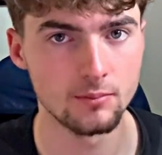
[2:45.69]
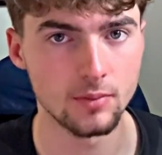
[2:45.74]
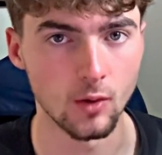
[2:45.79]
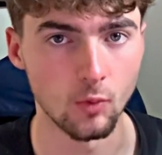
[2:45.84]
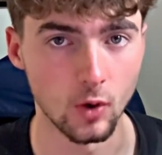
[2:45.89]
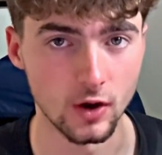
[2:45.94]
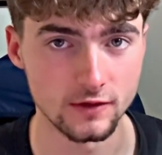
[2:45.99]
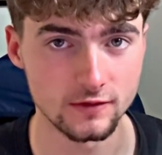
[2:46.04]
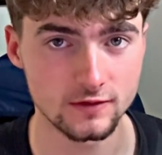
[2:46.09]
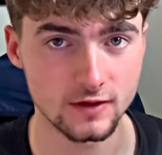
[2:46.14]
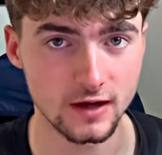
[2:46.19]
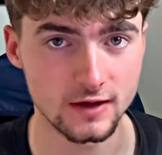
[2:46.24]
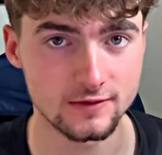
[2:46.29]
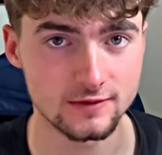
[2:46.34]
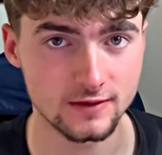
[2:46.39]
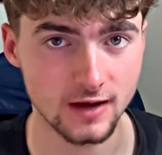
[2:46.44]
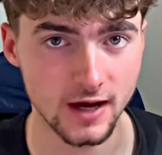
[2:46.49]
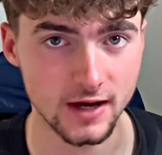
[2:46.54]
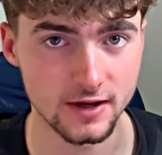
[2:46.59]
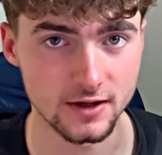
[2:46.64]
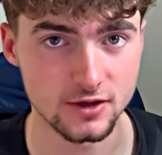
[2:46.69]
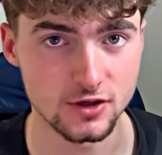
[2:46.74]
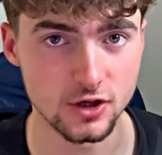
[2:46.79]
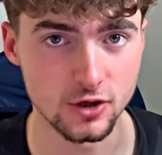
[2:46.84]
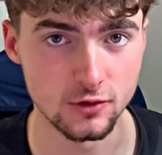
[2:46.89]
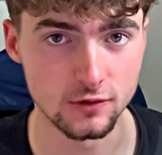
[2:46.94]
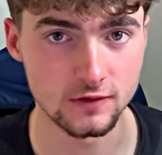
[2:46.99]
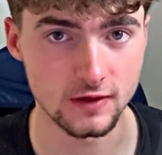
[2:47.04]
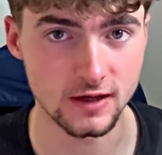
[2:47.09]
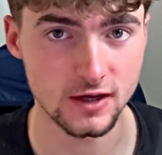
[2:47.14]
But once I started
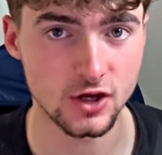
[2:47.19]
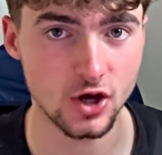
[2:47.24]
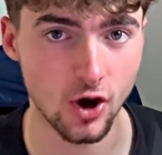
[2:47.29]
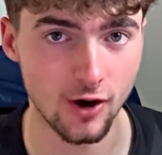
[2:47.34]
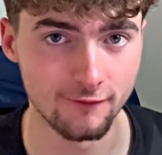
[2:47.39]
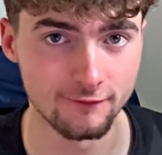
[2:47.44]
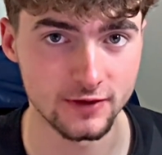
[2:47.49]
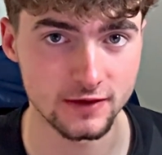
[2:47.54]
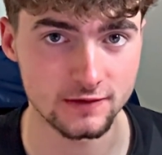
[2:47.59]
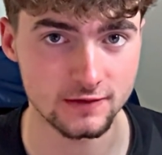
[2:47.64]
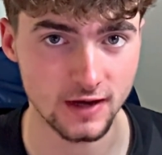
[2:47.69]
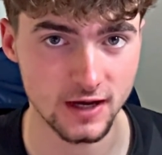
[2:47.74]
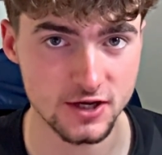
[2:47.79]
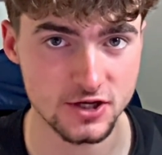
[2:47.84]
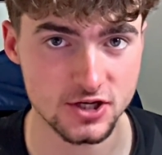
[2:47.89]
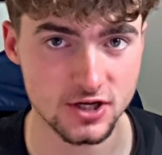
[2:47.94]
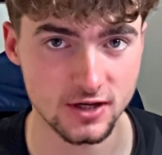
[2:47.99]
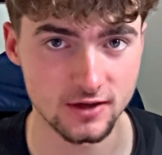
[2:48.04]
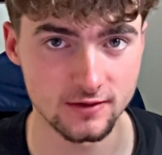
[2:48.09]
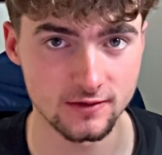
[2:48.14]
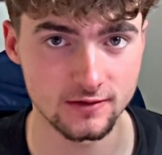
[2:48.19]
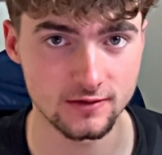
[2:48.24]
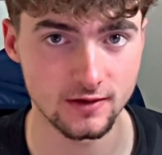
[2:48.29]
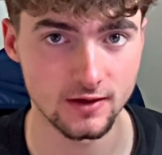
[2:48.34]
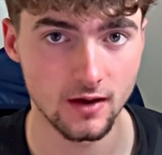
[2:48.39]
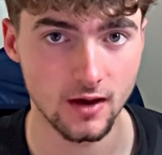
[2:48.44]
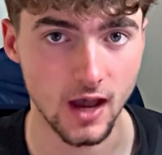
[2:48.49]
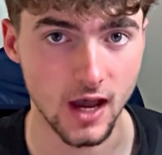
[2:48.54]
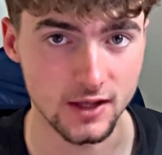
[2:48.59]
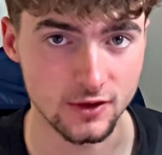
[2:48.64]
using conversations
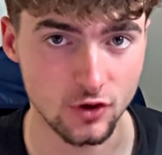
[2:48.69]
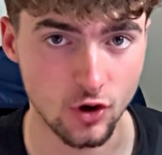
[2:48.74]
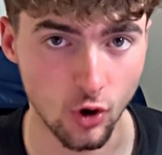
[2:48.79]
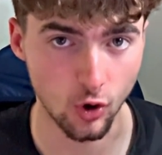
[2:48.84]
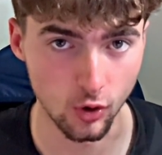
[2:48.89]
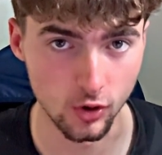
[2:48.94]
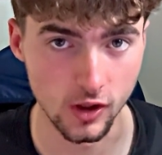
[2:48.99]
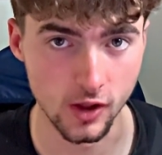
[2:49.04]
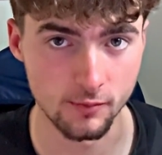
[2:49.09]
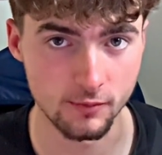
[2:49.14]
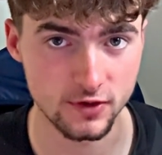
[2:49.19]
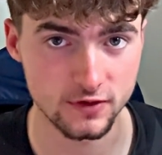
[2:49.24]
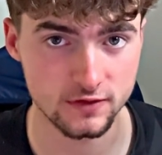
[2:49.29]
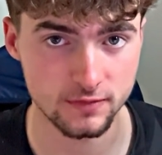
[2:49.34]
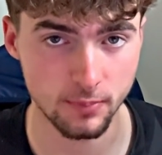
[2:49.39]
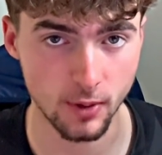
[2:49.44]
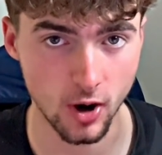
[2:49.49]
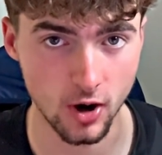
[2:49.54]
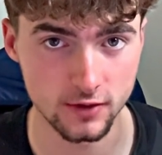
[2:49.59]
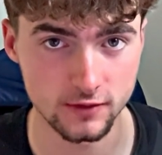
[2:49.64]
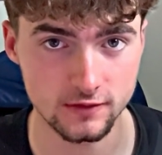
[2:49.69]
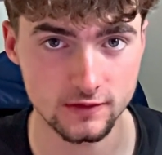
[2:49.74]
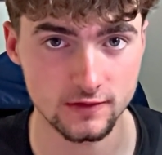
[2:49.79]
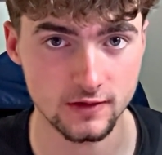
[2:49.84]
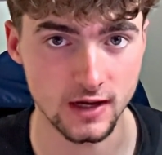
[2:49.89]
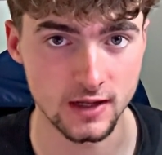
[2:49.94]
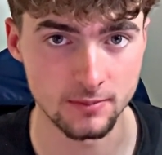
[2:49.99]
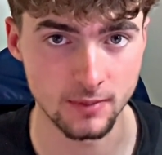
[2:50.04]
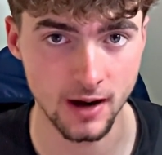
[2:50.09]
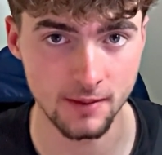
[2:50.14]
and call and response
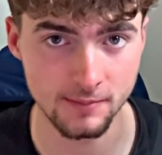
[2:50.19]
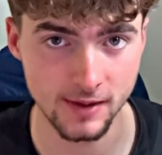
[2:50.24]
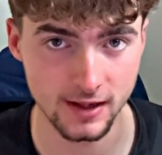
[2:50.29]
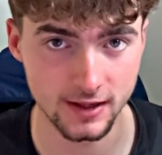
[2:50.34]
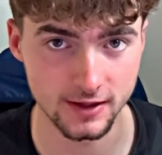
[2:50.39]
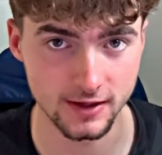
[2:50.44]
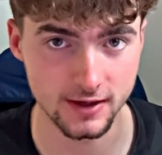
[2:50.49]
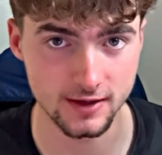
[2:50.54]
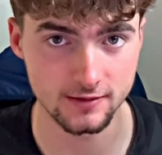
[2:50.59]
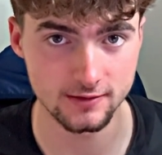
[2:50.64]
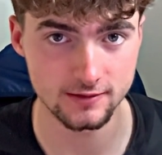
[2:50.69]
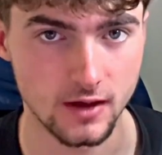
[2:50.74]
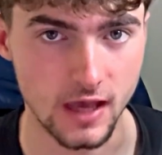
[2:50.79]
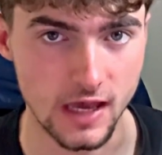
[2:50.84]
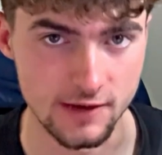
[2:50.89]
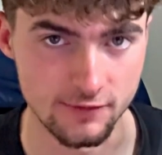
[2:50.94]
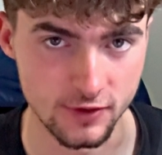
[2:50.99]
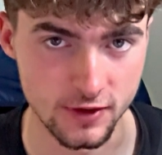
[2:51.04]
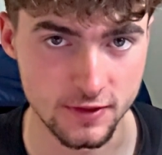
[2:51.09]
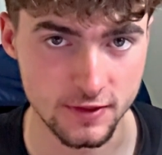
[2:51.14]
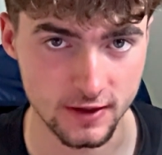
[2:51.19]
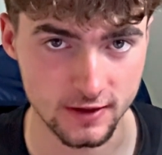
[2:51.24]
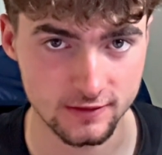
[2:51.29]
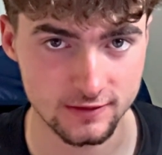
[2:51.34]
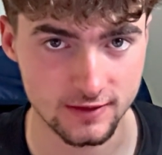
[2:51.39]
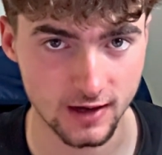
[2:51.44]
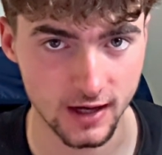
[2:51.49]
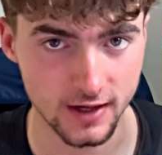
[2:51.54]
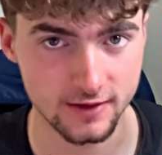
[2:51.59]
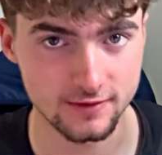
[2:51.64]
in my melodies, everything
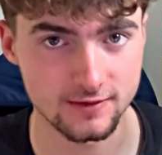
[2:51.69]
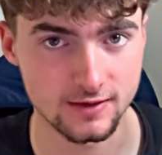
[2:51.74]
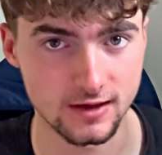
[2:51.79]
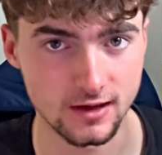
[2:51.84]
started to